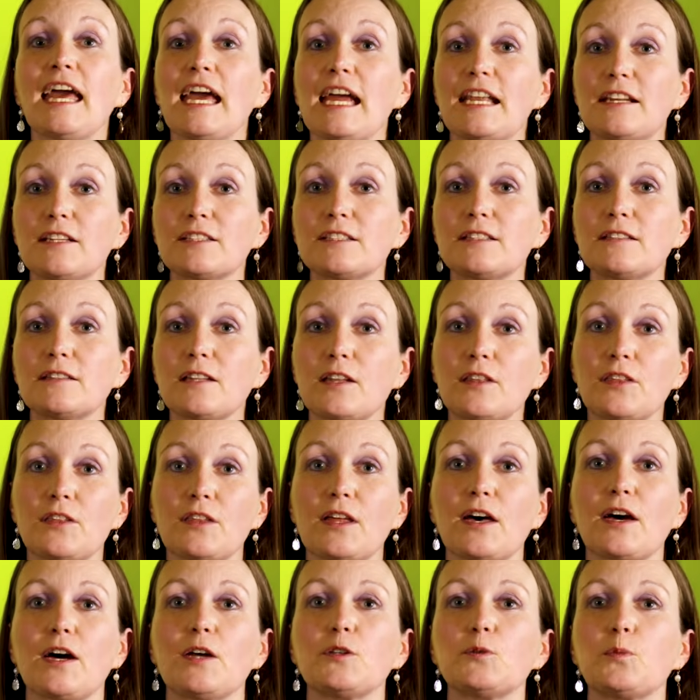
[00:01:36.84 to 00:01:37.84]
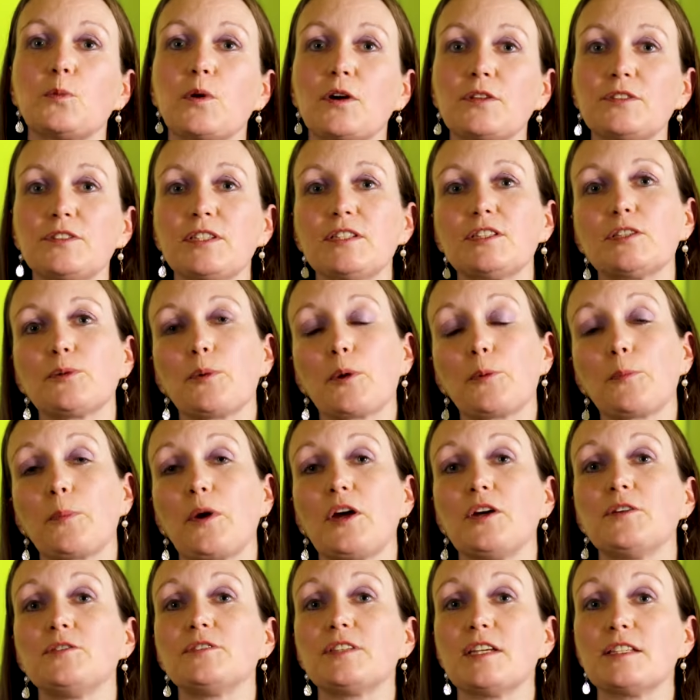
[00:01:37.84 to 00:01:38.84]
Innocent III wanted to
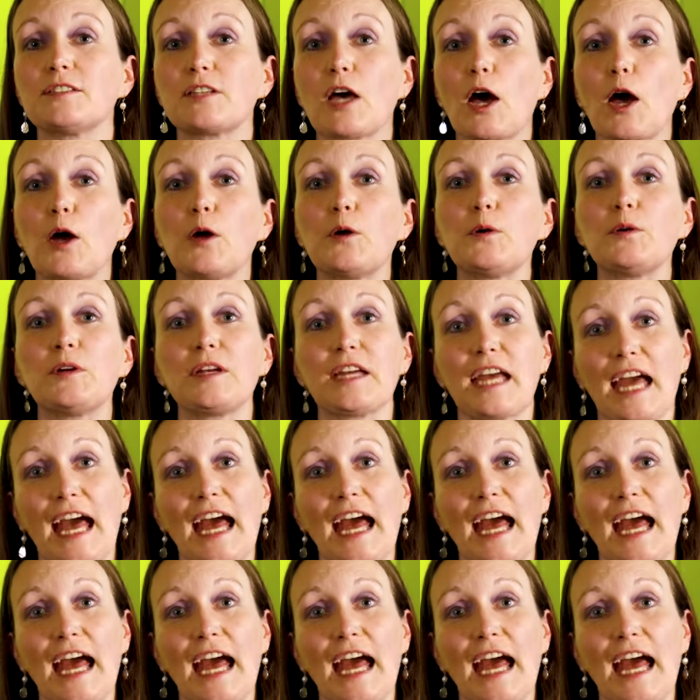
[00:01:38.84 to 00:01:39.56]
promote his own